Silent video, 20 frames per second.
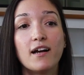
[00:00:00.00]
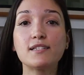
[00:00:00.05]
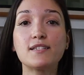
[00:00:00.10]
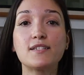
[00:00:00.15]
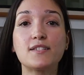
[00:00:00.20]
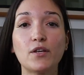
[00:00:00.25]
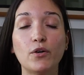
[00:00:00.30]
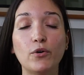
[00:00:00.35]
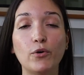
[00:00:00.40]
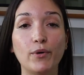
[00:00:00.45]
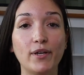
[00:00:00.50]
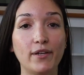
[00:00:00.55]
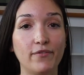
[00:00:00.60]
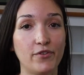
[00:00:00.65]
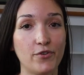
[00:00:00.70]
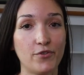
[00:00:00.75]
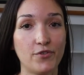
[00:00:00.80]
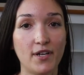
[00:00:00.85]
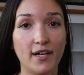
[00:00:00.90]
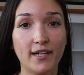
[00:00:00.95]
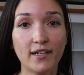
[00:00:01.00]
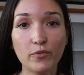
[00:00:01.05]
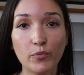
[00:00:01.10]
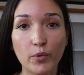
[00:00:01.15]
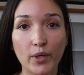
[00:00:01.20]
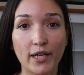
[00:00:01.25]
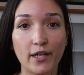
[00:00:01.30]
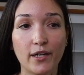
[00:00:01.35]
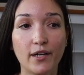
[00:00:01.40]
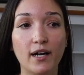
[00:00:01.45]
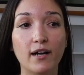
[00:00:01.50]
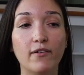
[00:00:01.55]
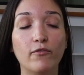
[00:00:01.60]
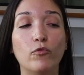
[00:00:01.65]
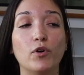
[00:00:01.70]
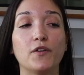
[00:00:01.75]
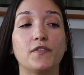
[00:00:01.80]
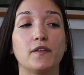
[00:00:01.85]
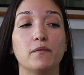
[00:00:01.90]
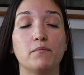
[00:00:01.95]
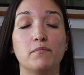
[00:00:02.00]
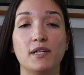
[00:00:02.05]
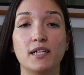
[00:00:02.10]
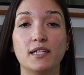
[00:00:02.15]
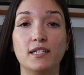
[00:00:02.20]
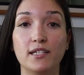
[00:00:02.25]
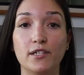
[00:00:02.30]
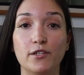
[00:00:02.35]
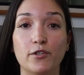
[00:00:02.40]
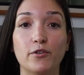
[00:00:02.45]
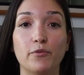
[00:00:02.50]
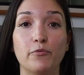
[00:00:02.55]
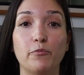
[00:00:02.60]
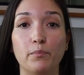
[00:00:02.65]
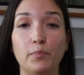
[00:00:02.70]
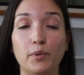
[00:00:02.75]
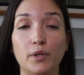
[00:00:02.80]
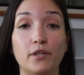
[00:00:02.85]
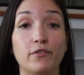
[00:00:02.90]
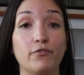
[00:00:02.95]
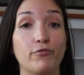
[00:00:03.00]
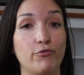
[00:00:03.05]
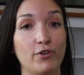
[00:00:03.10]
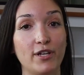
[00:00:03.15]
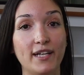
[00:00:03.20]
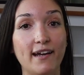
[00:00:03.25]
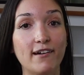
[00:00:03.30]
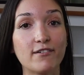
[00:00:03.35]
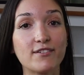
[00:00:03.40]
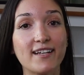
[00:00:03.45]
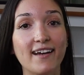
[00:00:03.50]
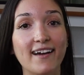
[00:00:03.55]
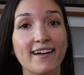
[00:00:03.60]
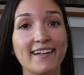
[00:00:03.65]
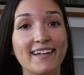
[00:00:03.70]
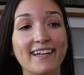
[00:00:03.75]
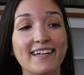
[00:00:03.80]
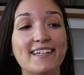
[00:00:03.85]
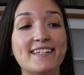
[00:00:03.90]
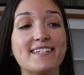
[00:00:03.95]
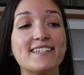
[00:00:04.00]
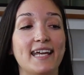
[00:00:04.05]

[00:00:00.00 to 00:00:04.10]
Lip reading: So if you're not aware of what the mid-year book freakout tag is,